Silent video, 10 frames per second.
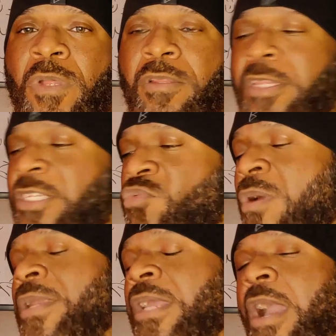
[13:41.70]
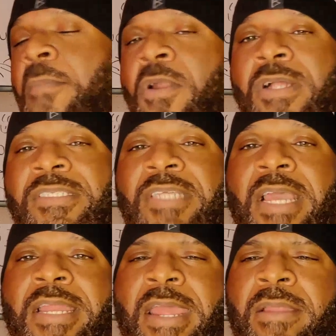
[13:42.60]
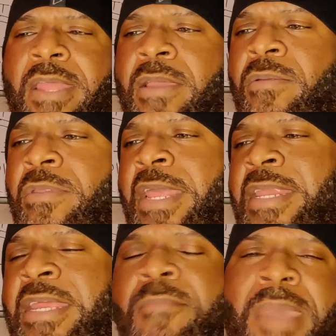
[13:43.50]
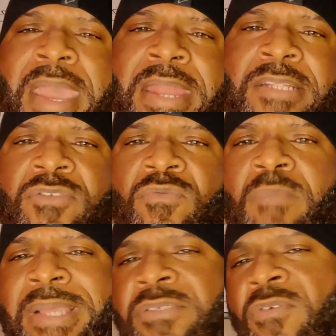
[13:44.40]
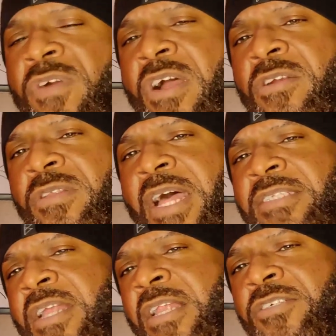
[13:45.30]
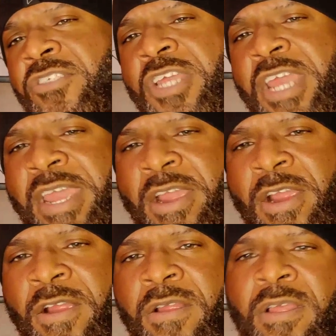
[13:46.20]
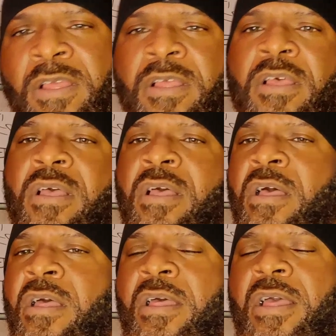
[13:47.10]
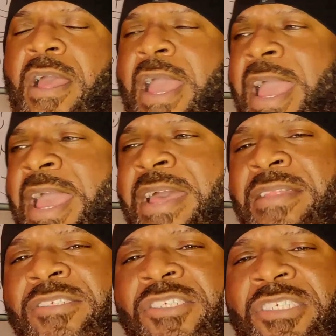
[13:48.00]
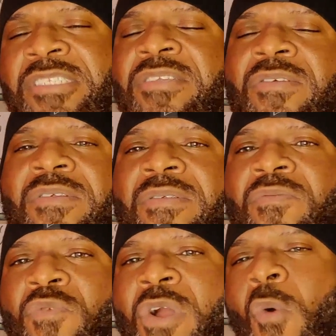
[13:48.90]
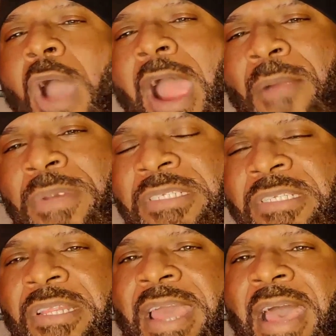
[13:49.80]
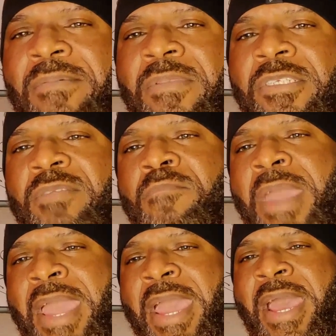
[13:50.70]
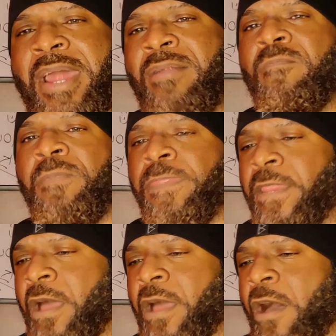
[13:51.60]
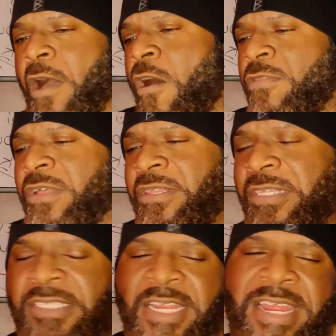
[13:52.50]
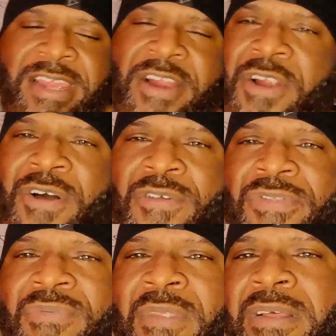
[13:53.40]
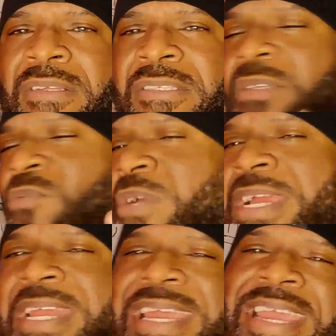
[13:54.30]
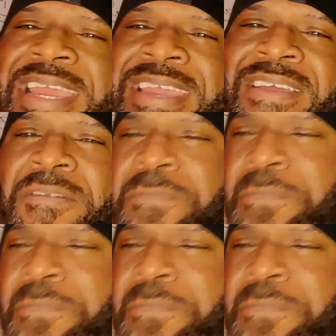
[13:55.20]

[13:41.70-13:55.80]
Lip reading: these women coming on saying they need a man that makes over $100,000 a year, and just the requirements that they have with this man, all the city girl, sweetie